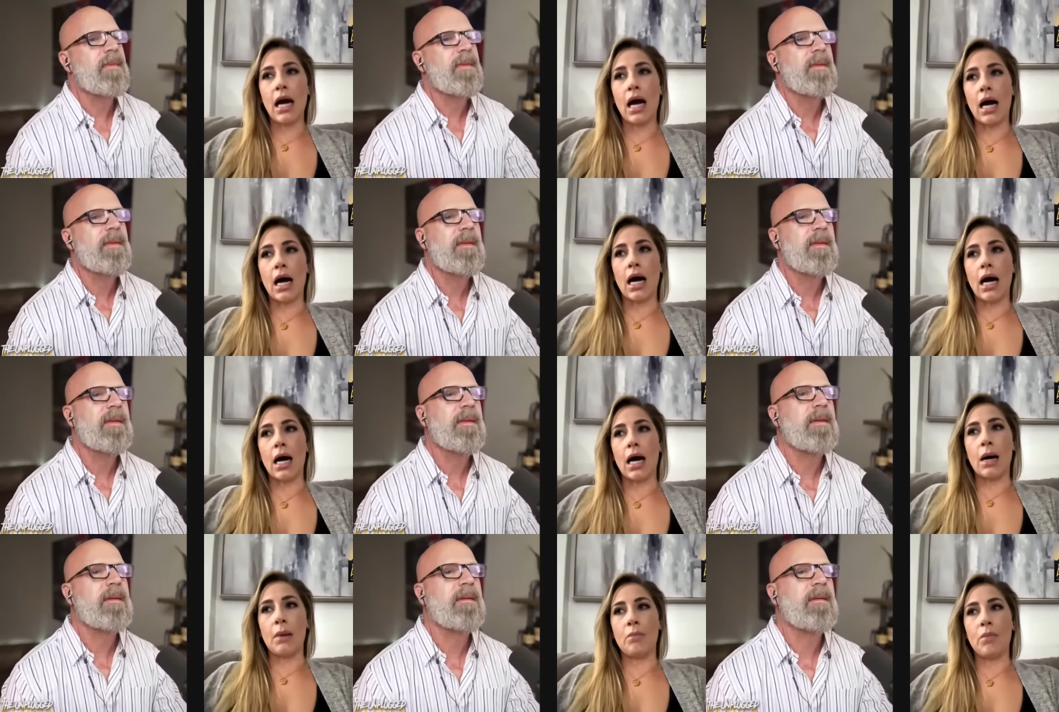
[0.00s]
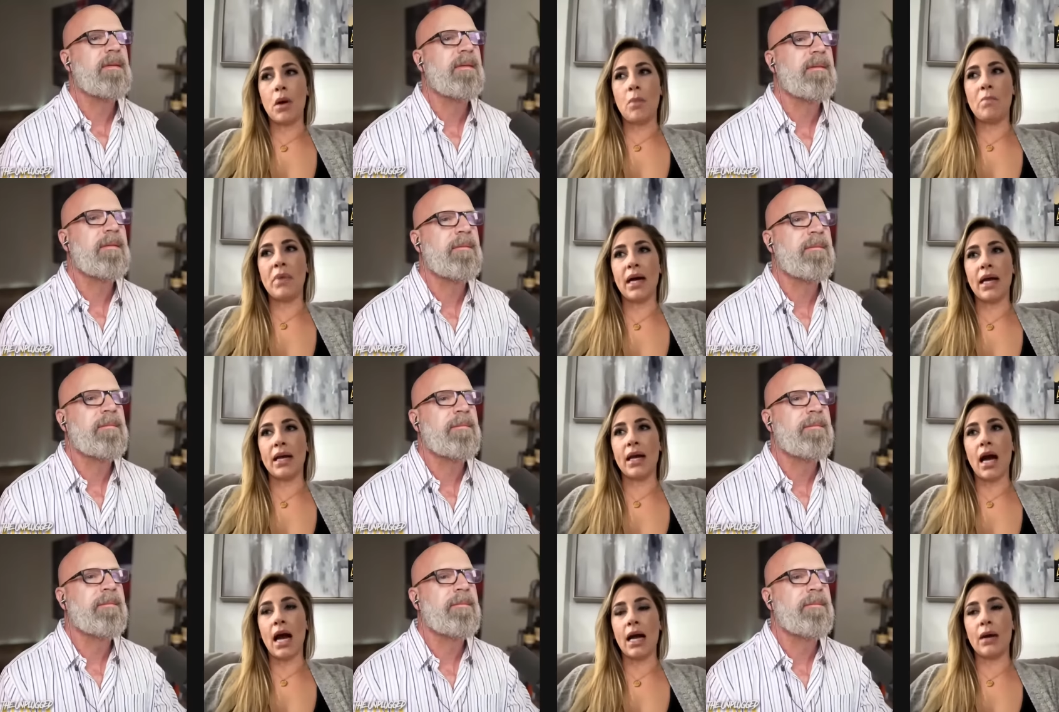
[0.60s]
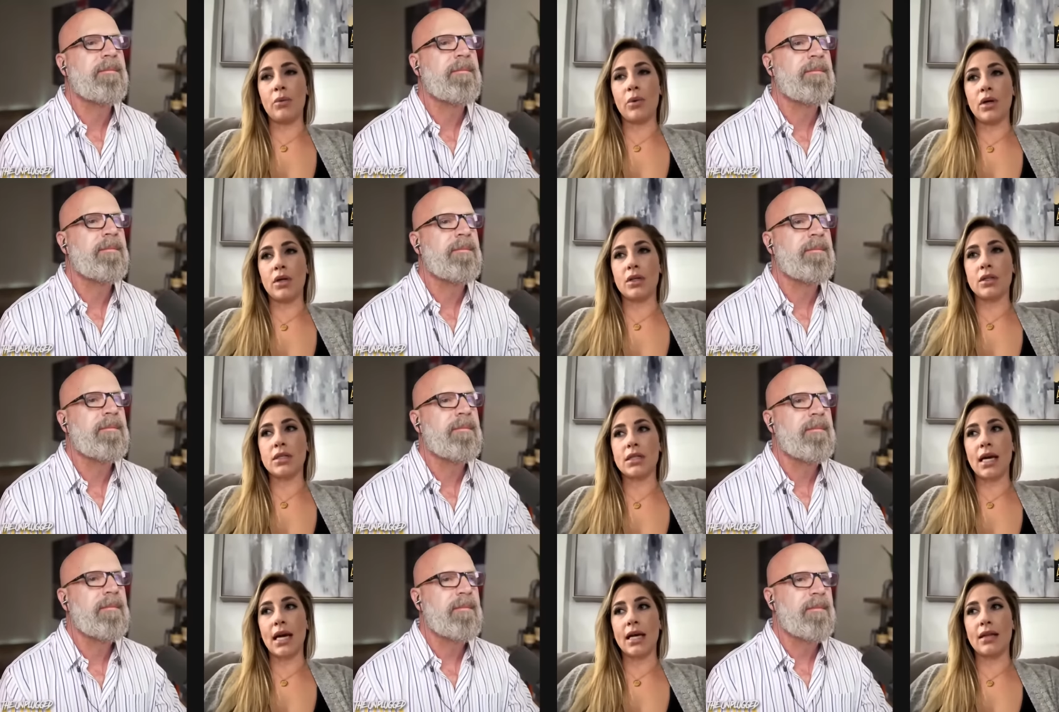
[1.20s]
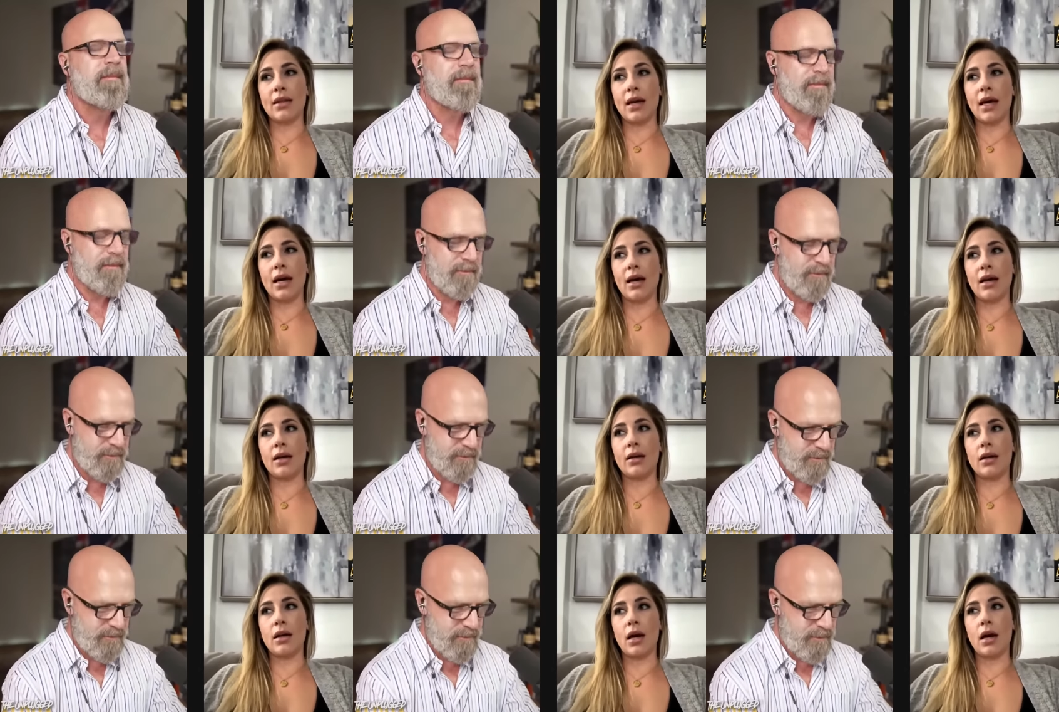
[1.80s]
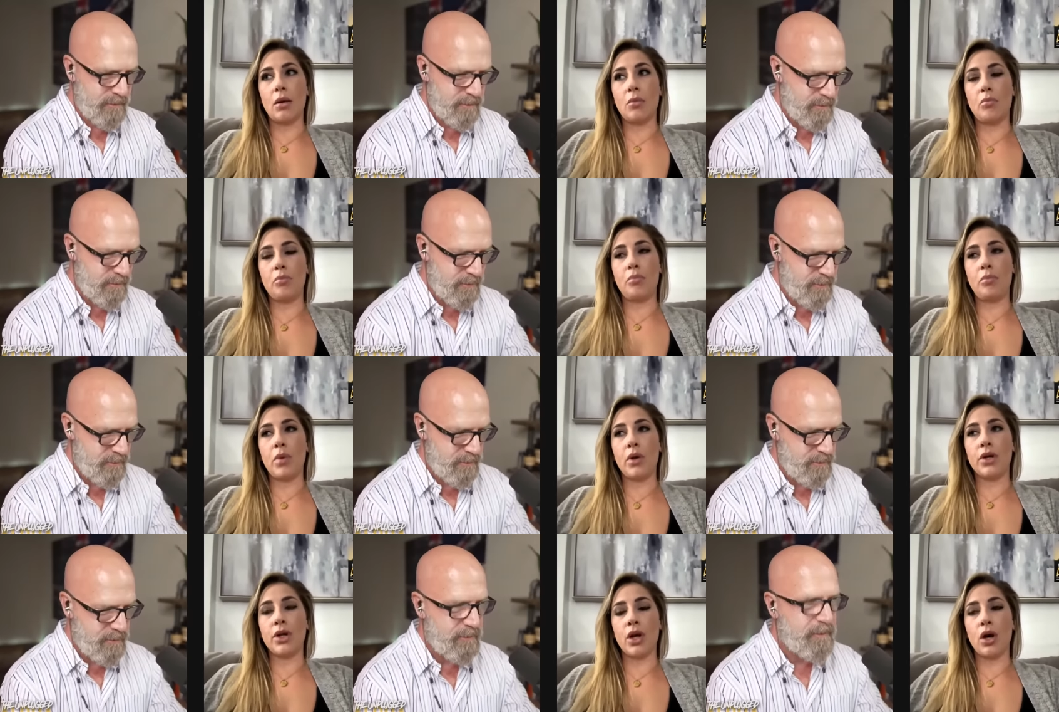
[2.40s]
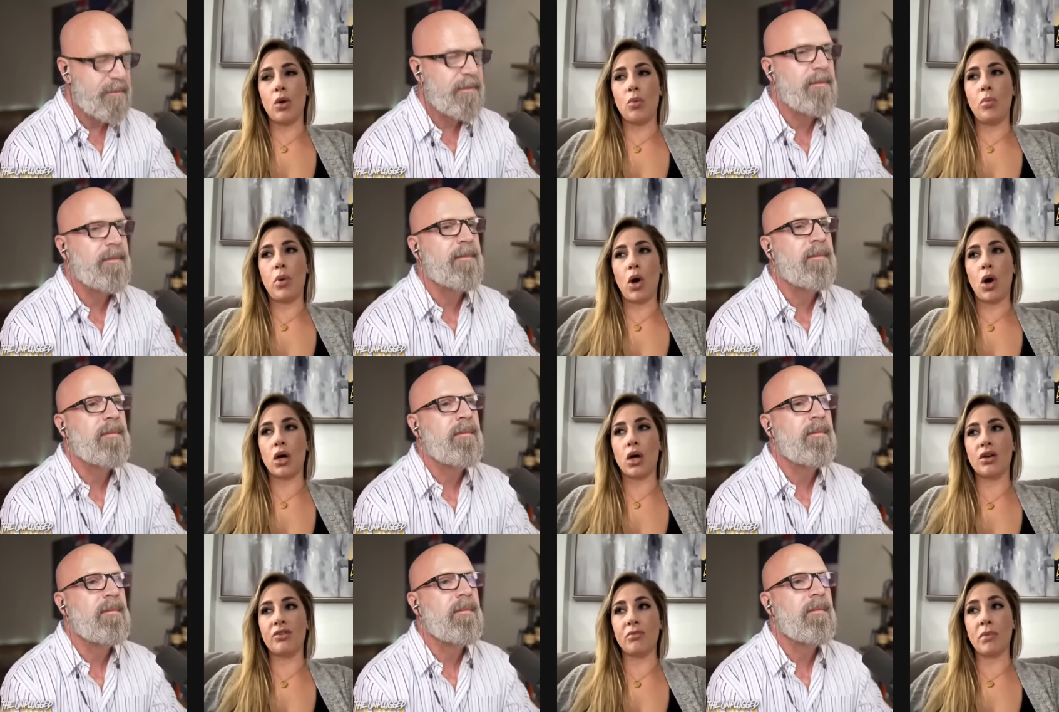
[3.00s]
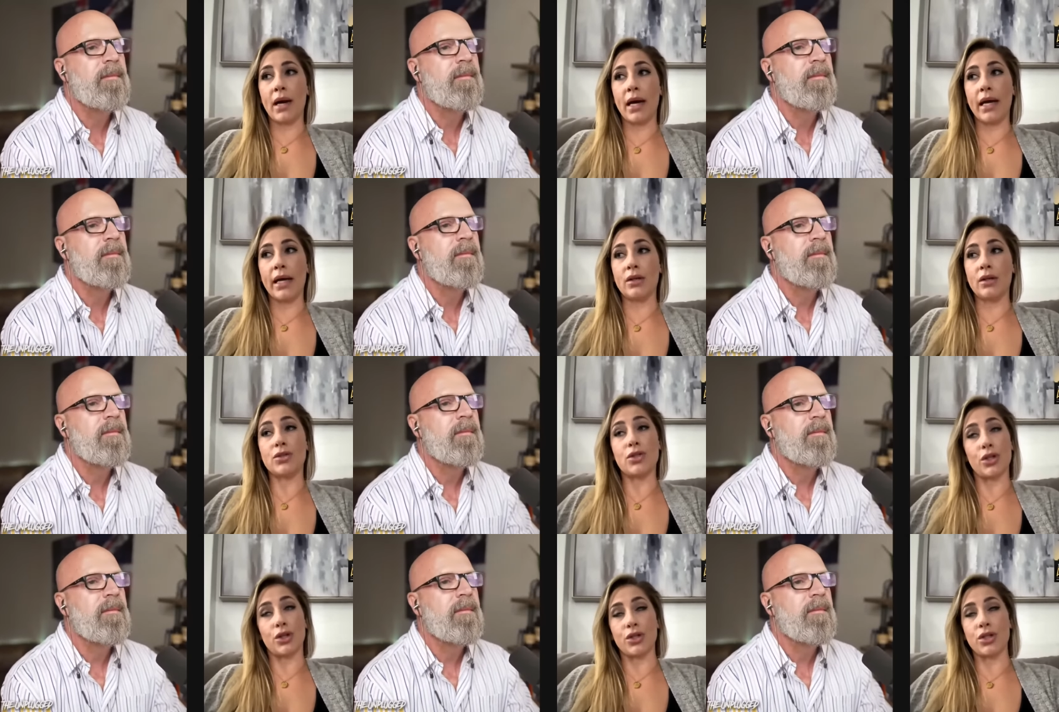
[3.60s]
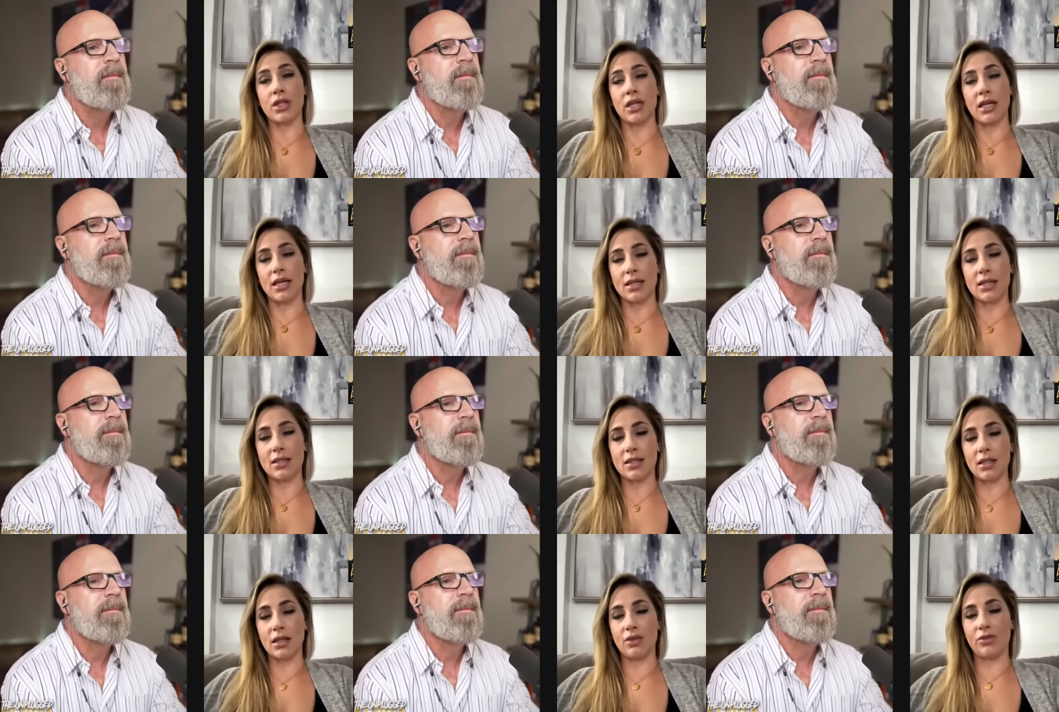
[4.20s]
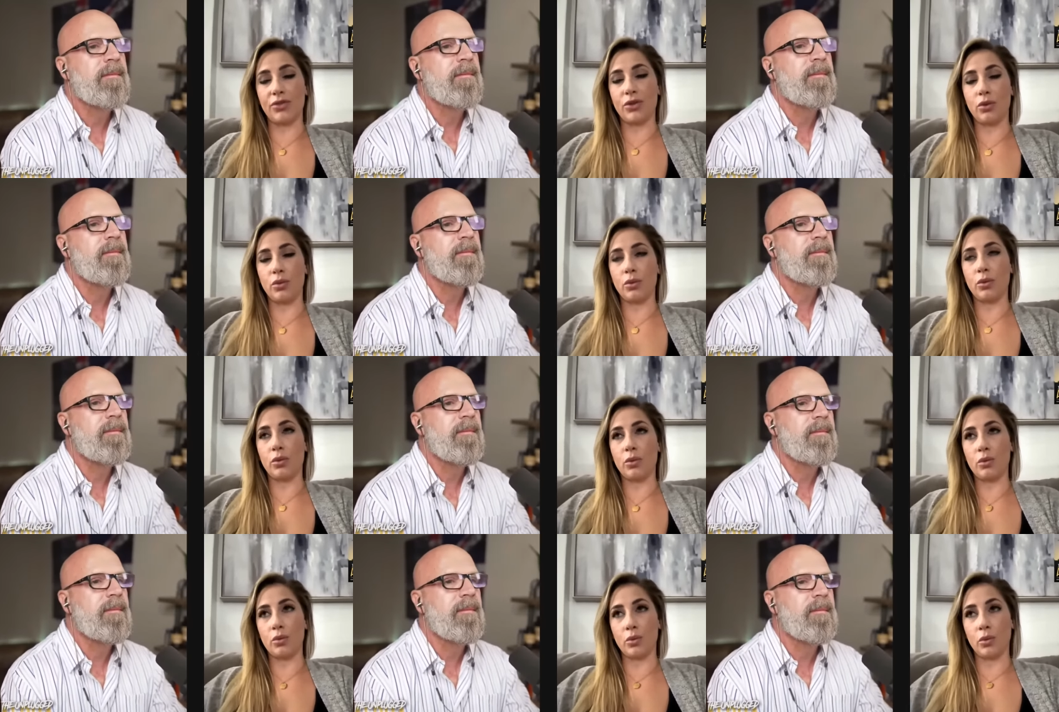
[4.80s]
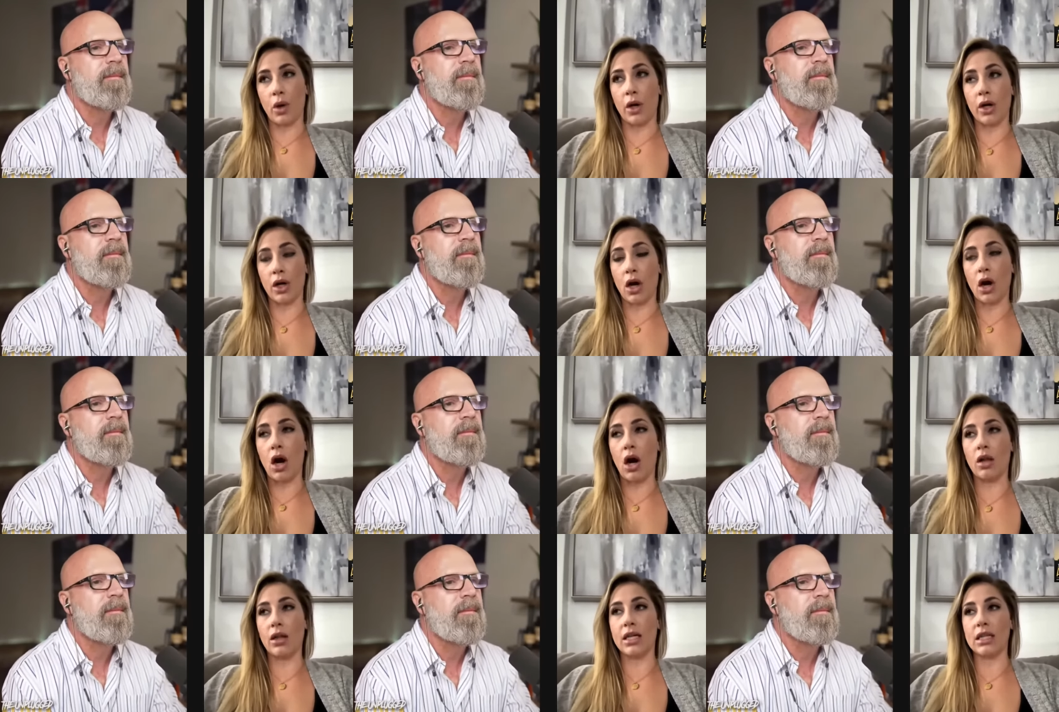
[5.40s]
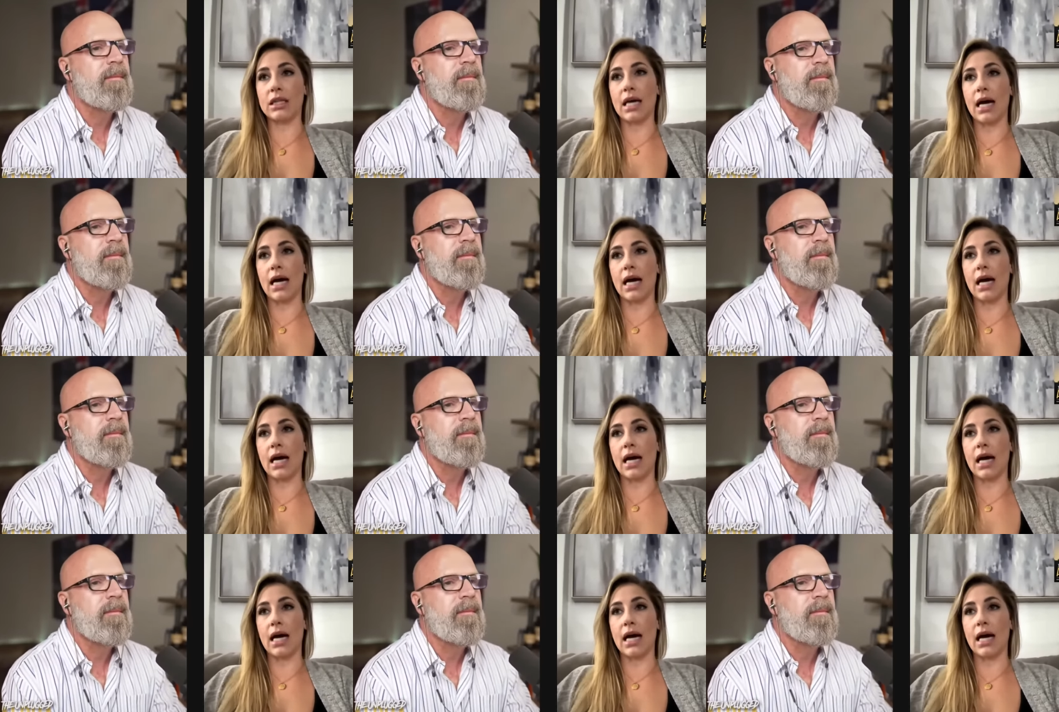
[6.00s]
Speaker 1: Um, but I will say that, you know, part of my terseness, if you want to call it